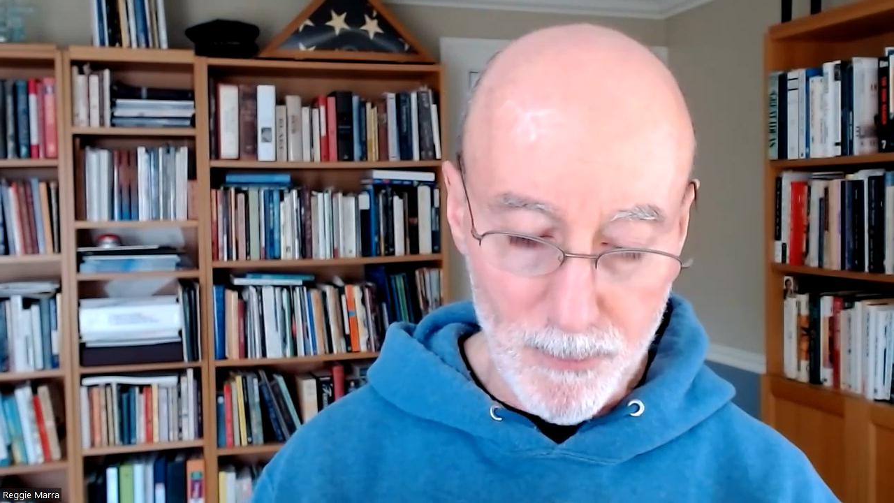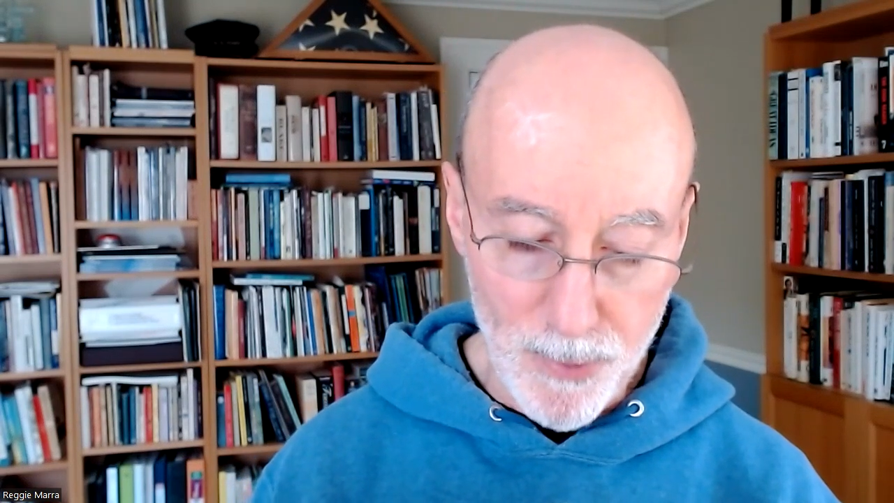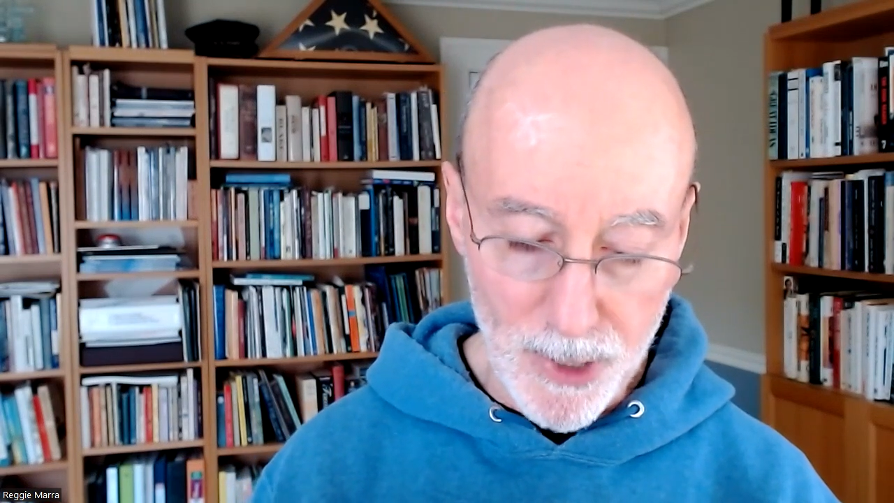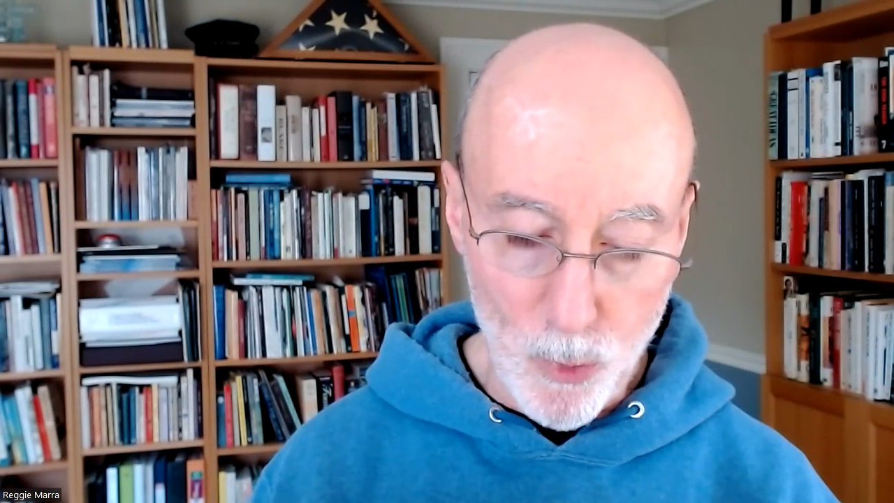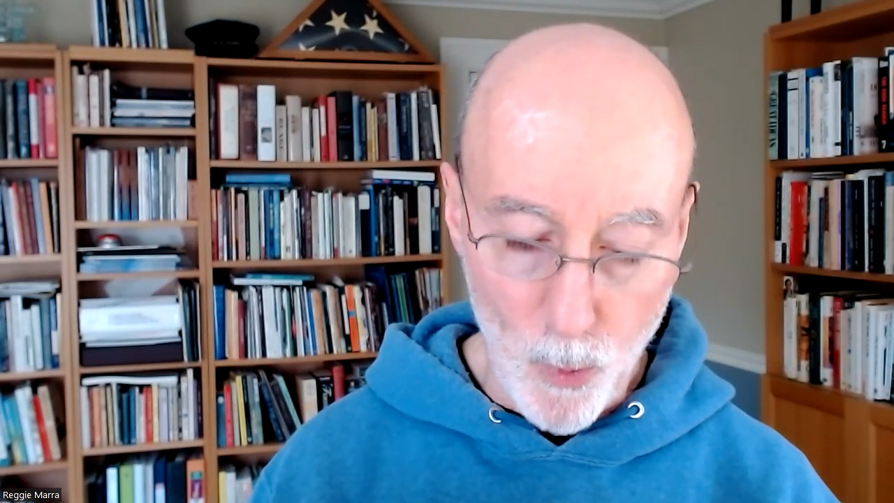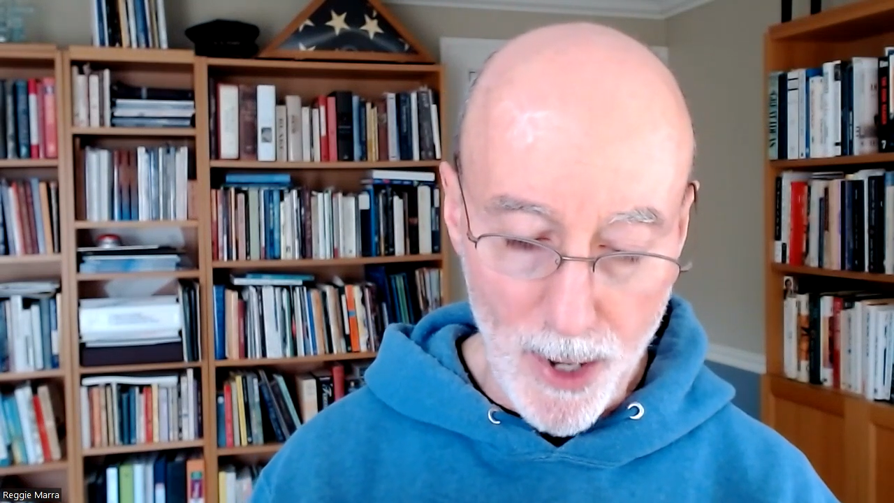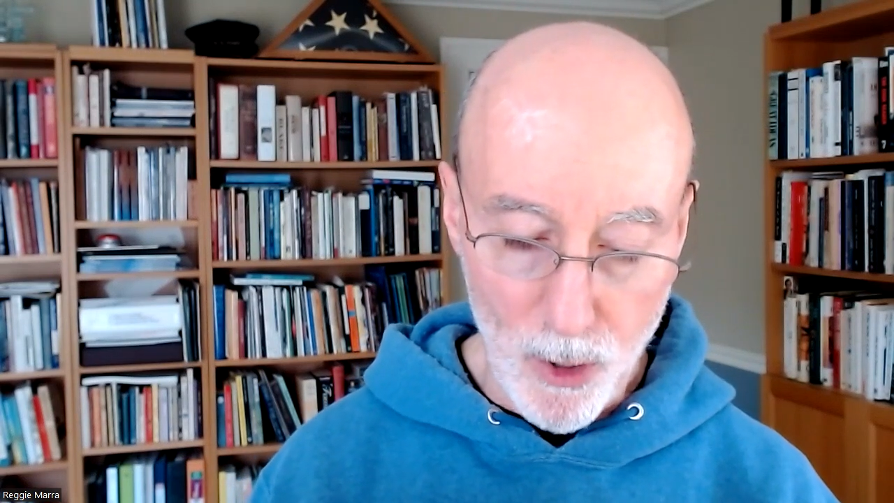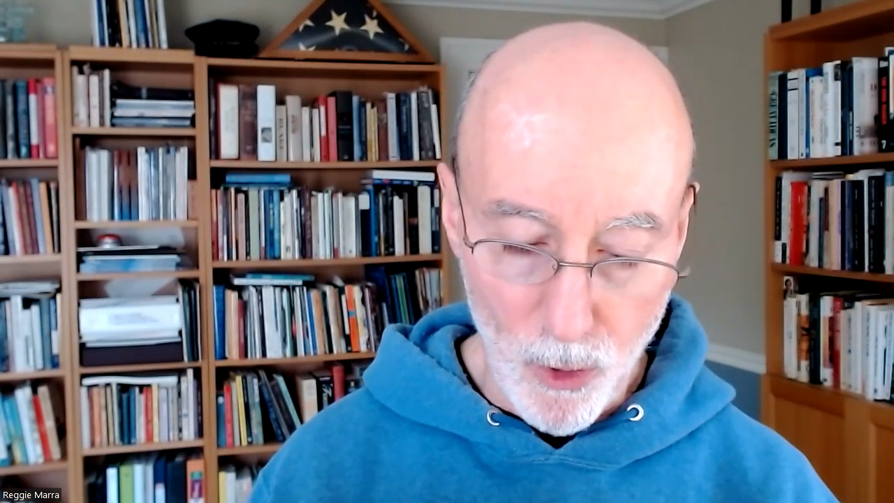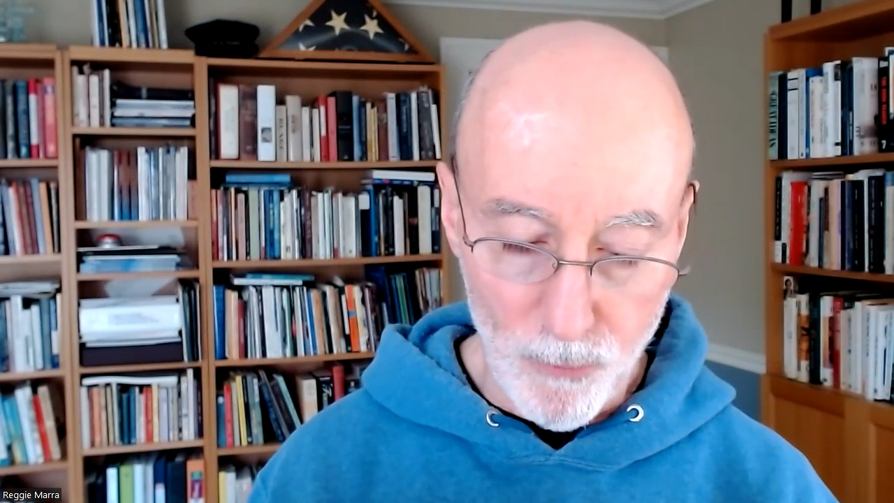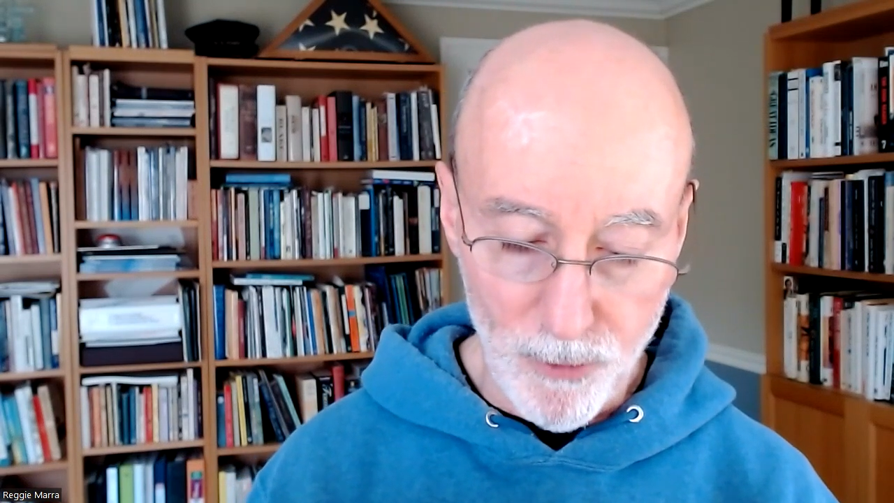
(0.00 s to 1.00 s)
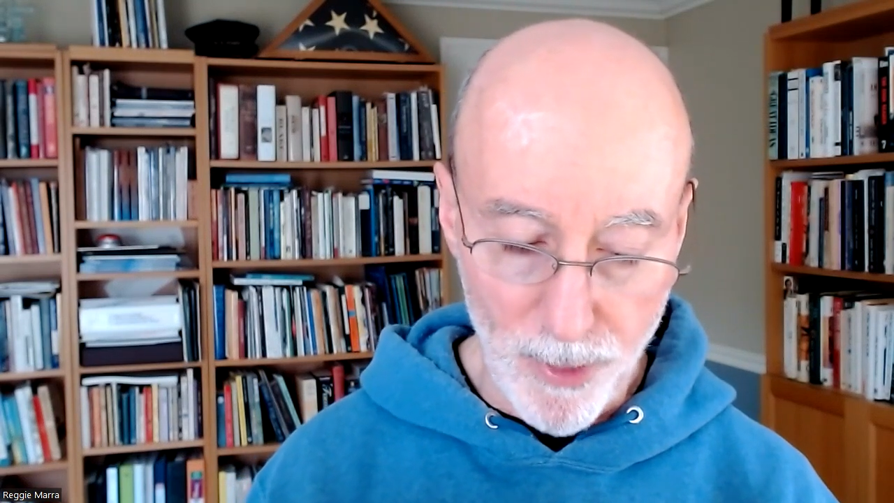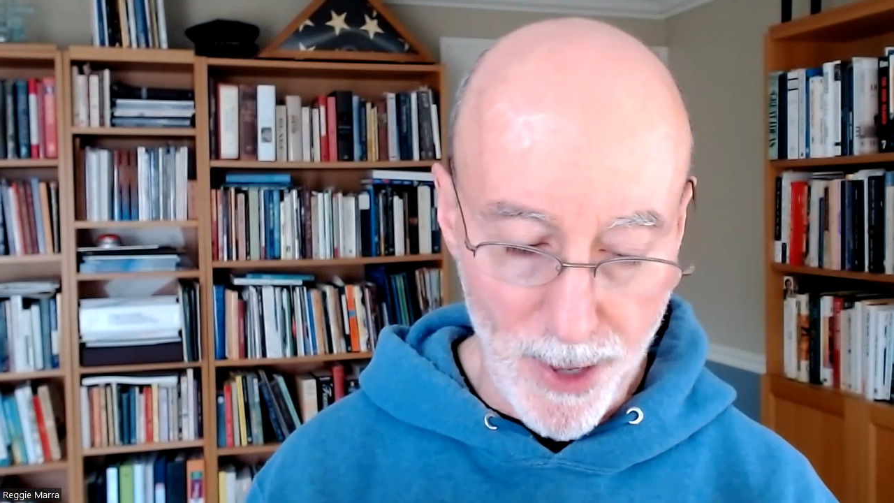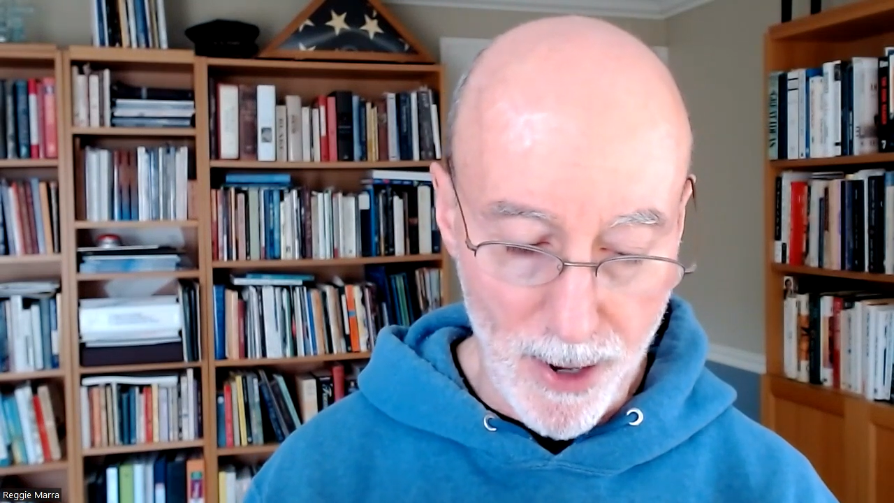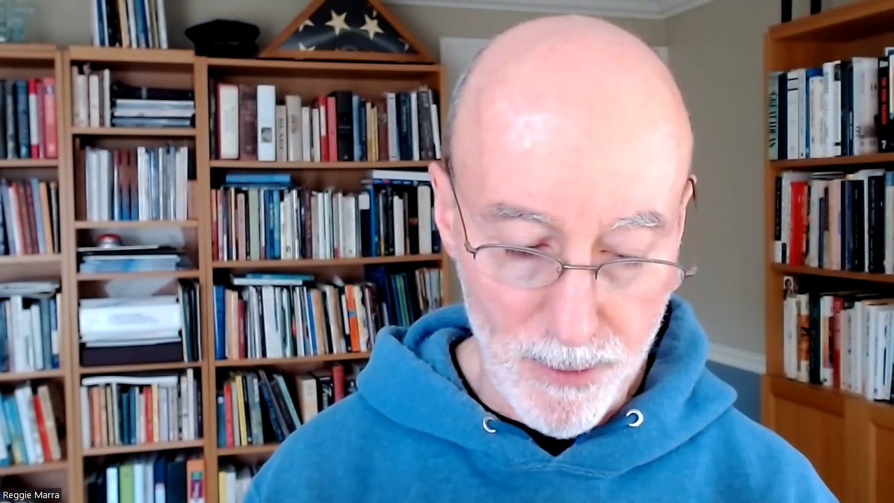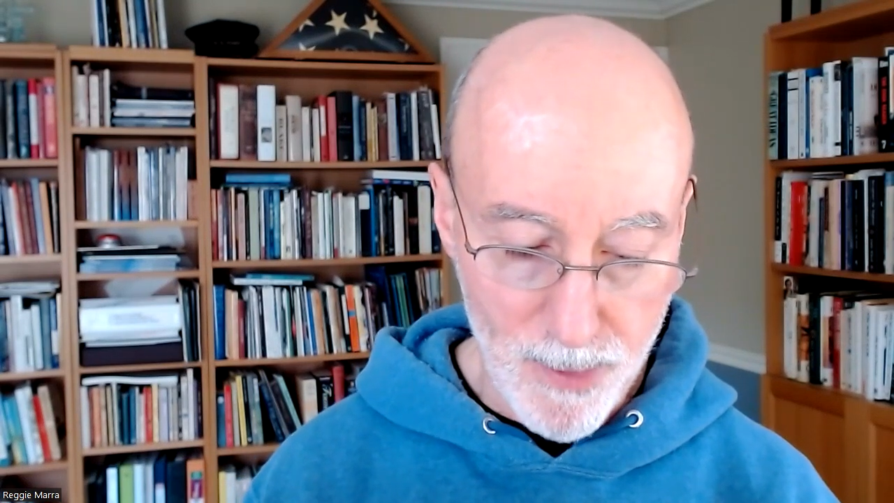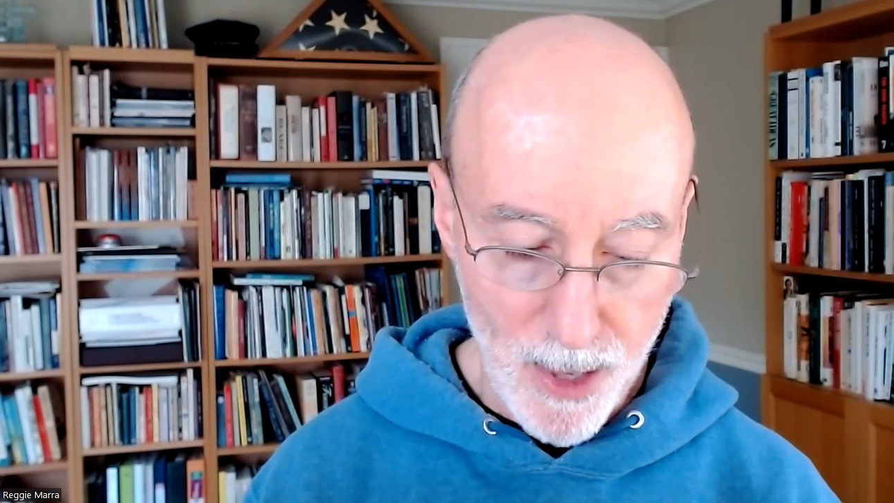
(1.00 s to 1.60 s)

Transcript: be way over there,